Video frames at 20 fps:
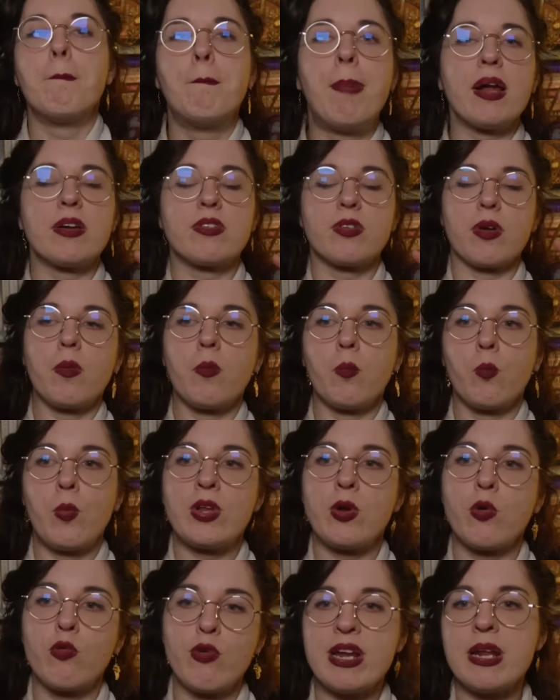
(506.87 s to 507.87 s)
But
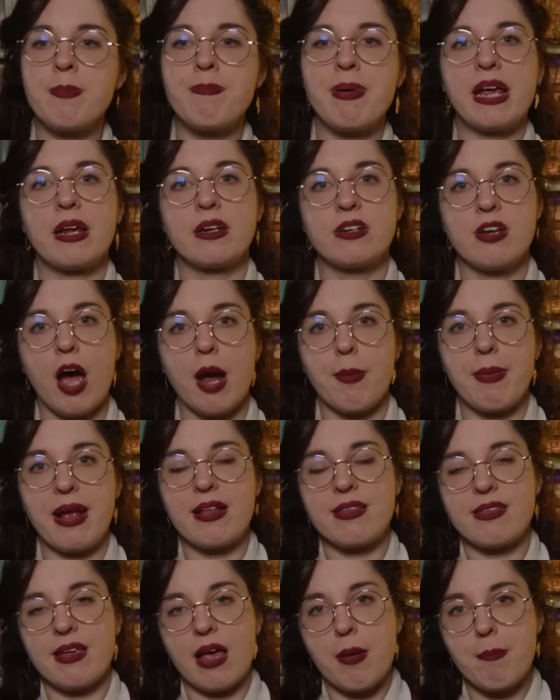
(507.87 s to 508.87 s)
when you're reading Being in Time,
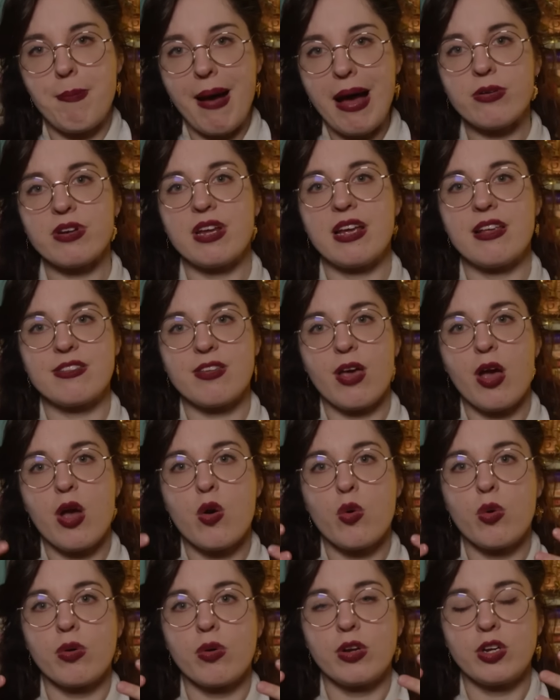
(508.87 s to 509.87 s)
it's about his,
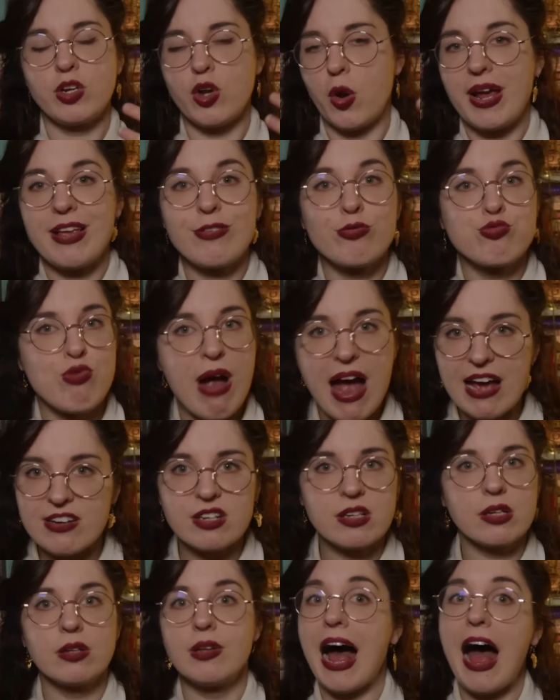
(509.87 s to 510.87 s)
you know, his
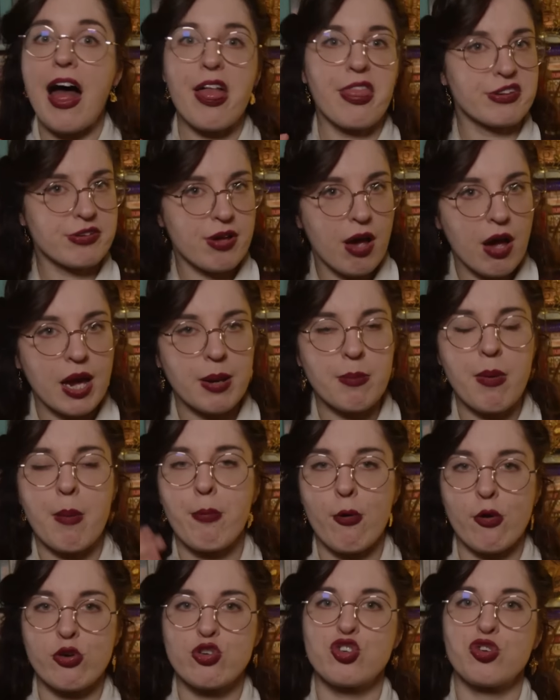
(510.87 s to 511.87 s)
radical at the time
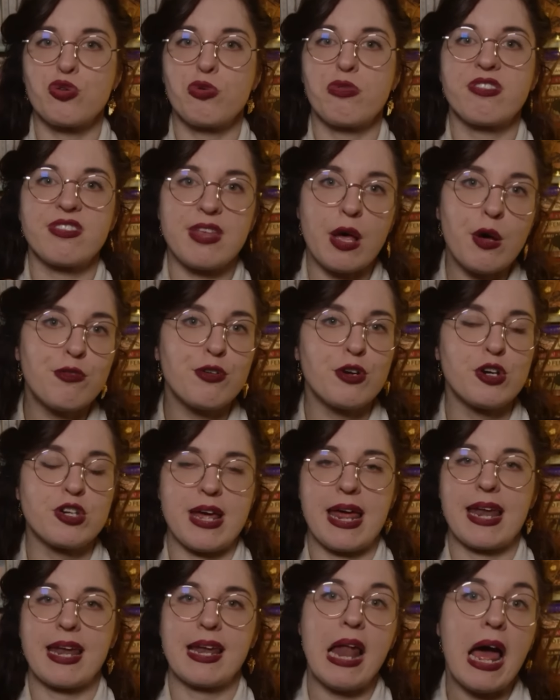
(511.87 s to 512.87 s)
approach to
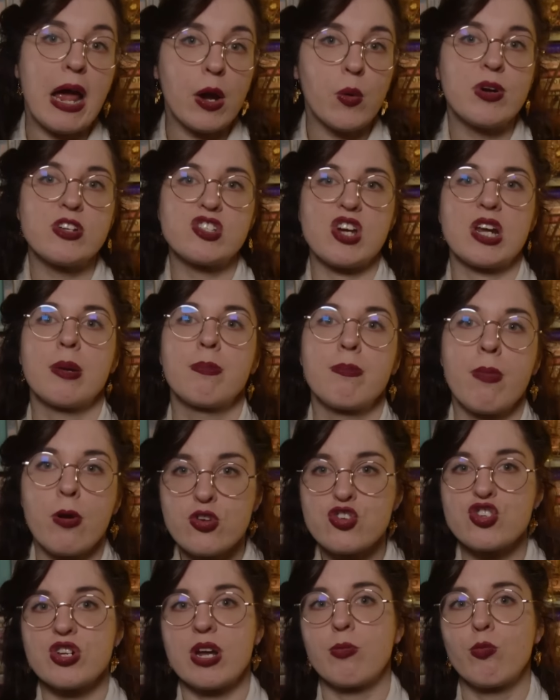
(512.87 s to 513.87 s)
selfhood and language and
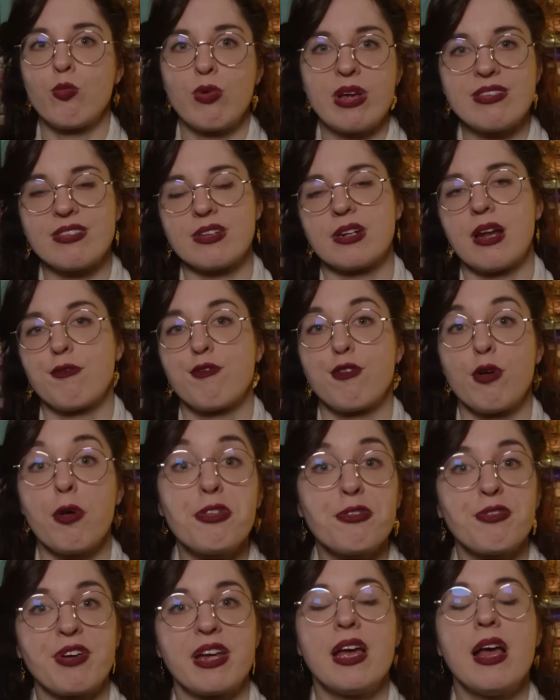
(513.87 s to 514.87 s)
emotion and reason and
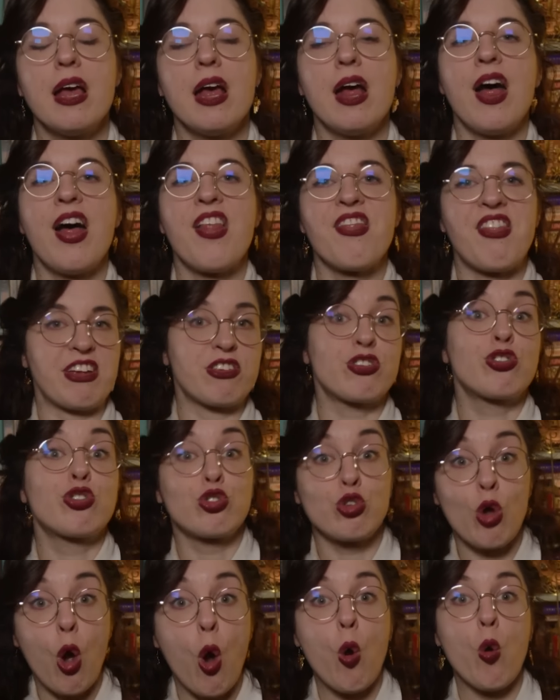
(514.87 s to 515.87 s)
philosophy that's
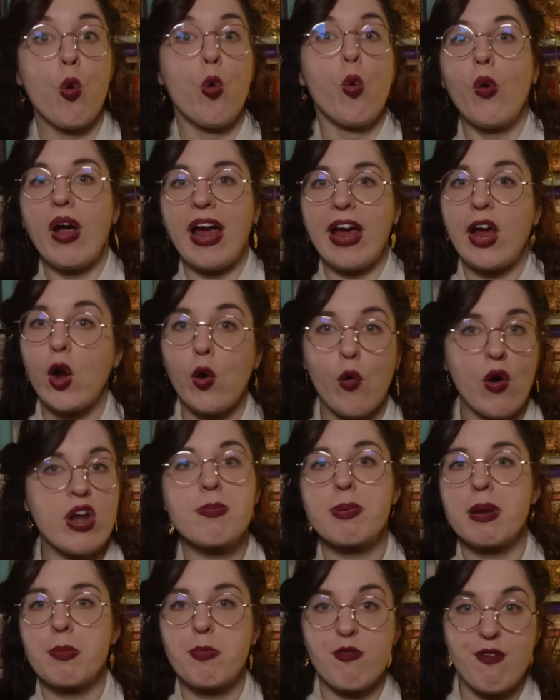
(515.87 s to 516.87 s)
so
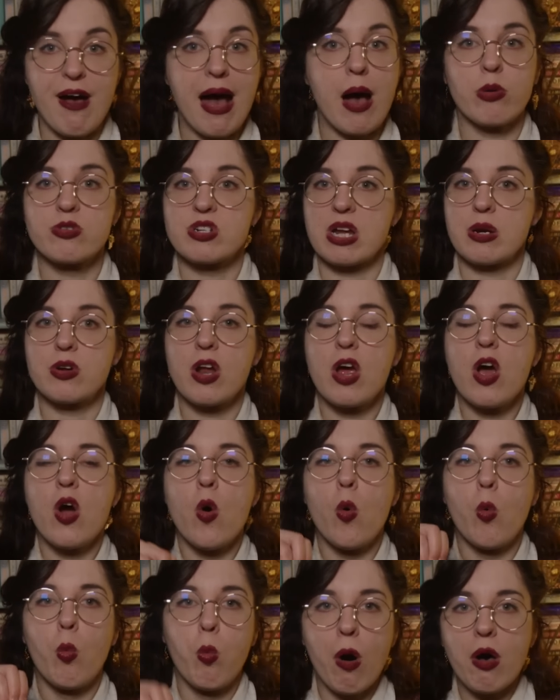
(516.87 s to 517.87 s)
incredibly profound. And
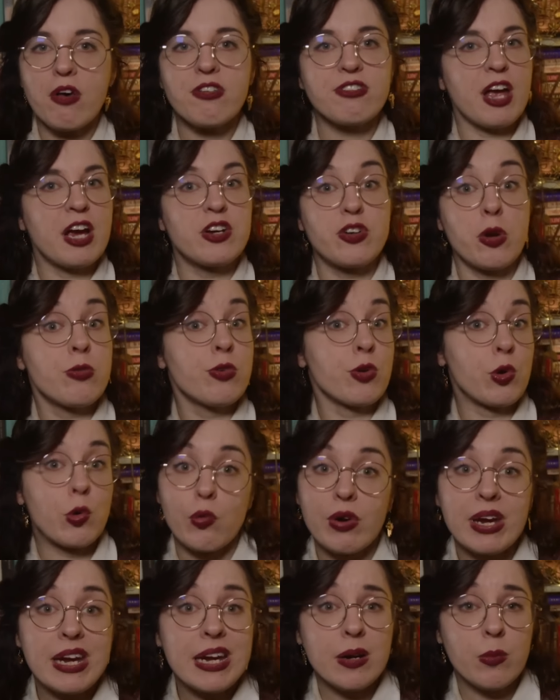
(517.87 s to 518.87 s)
whilst I don't
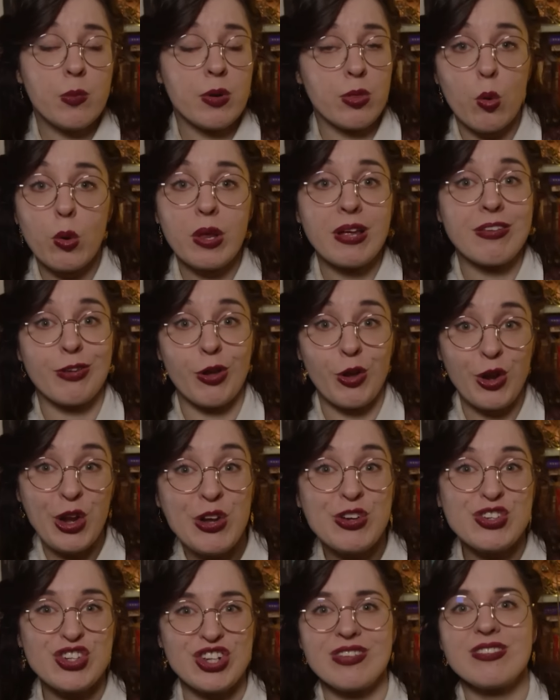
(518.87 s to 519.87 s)
agree with all his
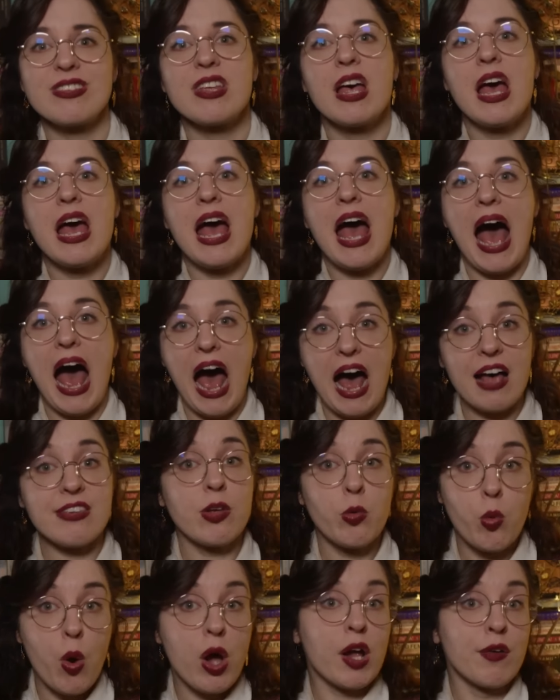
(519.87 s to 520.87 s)
conclusions,
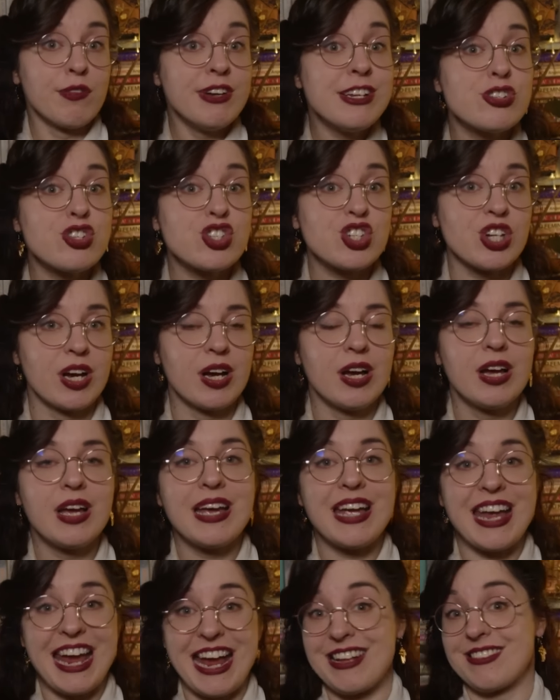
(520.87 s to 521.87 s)
as a work of literature,
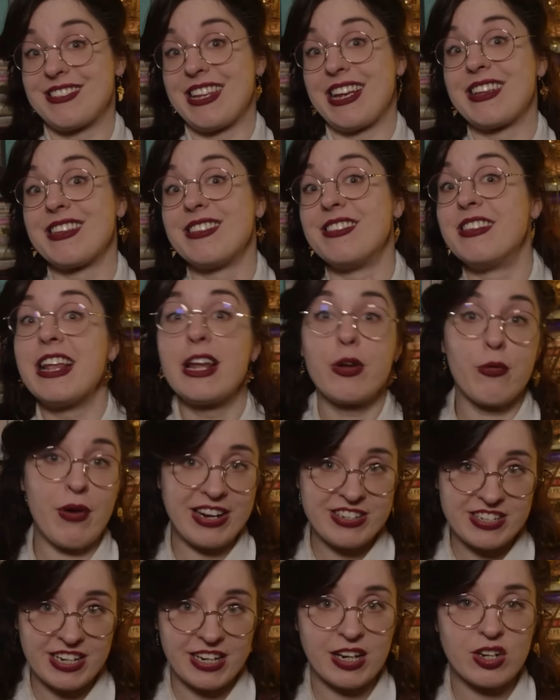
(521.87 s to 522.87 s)
it's
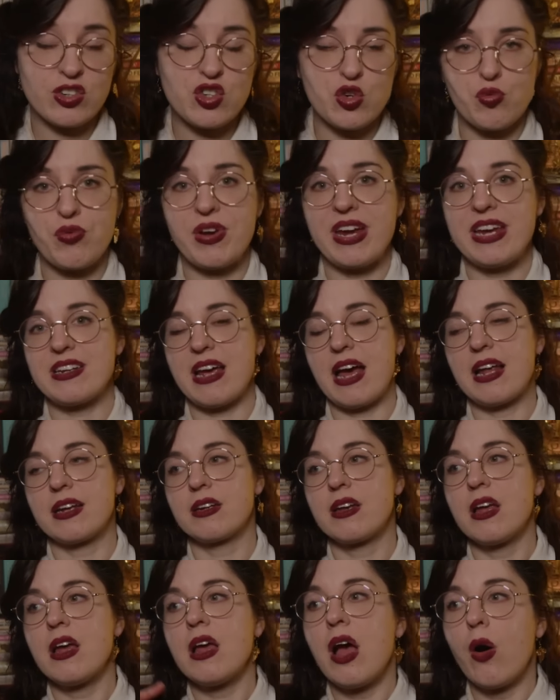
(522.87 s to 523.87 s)
exhilarating to read
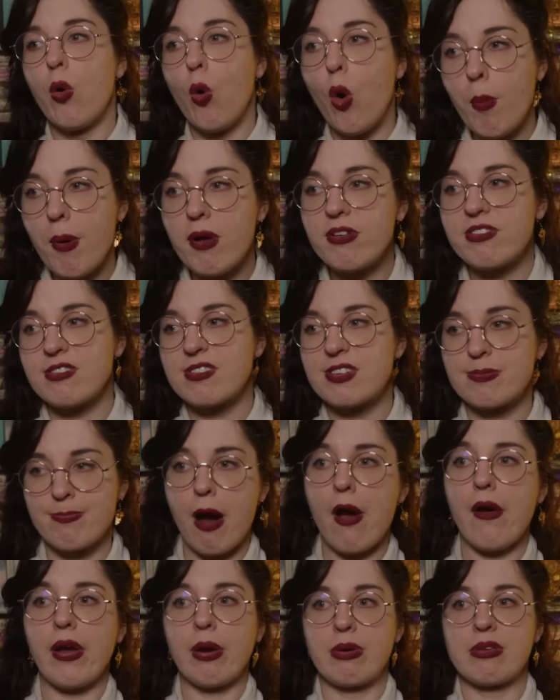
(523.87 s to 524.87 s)
and almost
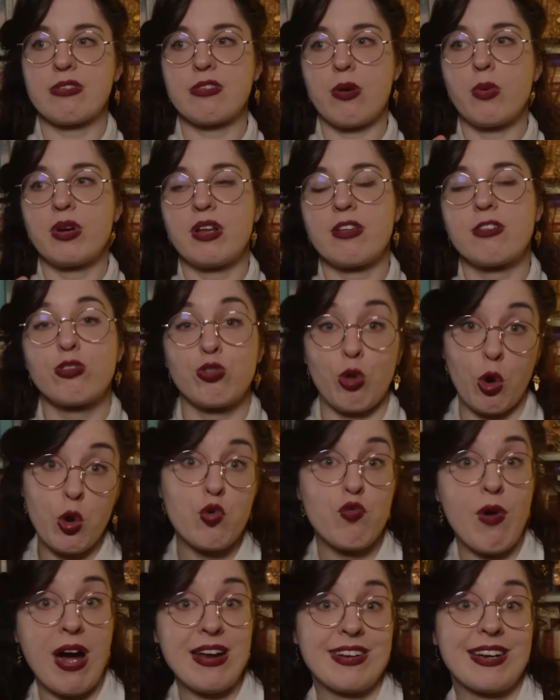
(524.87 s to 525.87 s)
inspiring when someone is
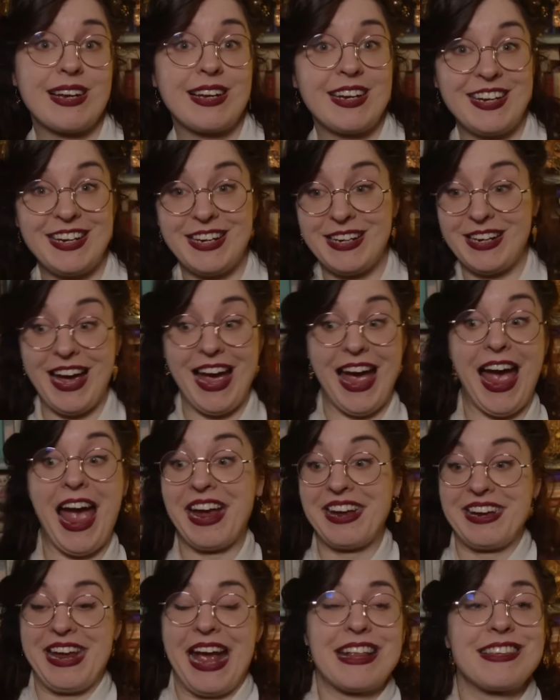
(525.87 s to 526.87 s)
so radically
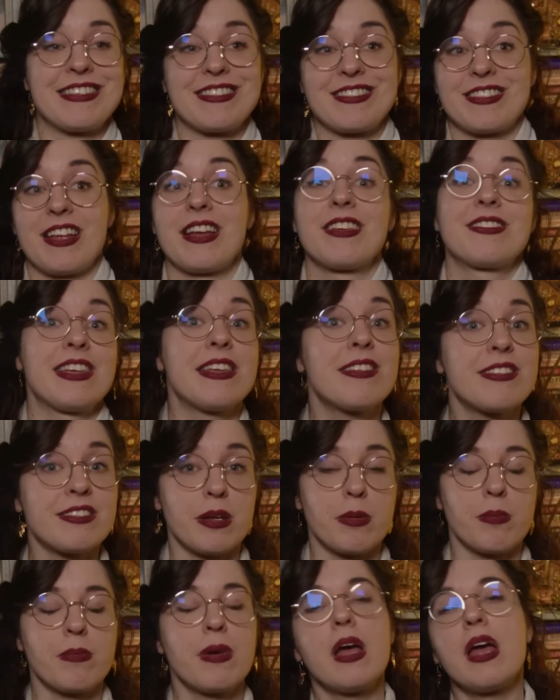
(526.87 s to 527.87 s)
against a
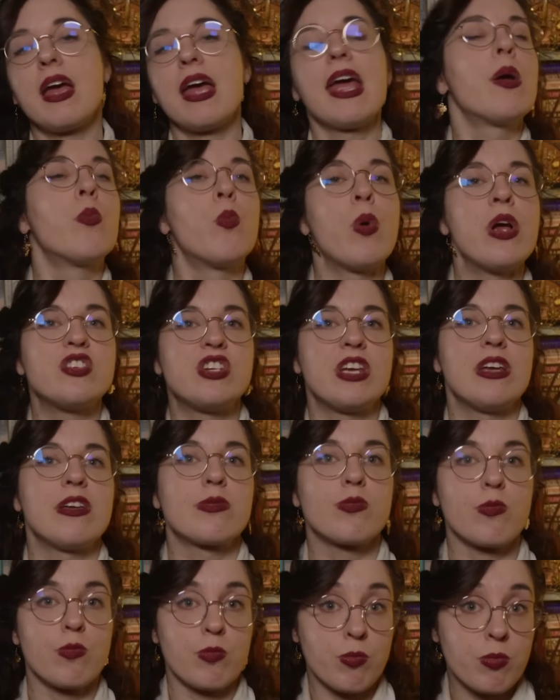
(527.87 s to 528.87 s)
system in which he
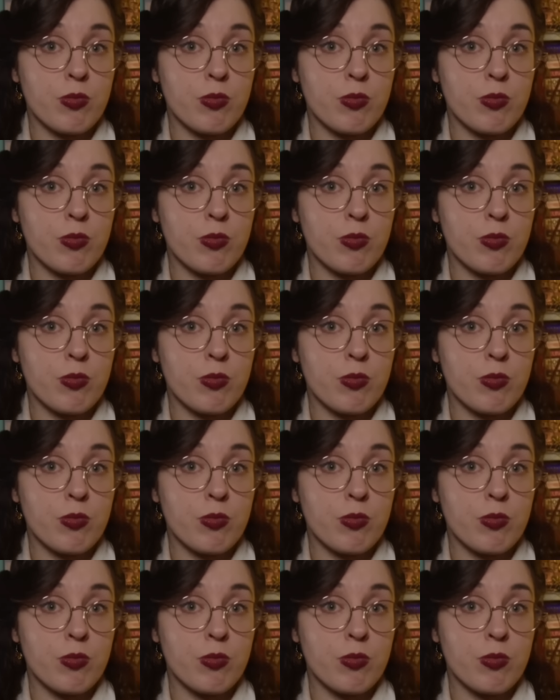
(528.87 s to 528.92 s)
is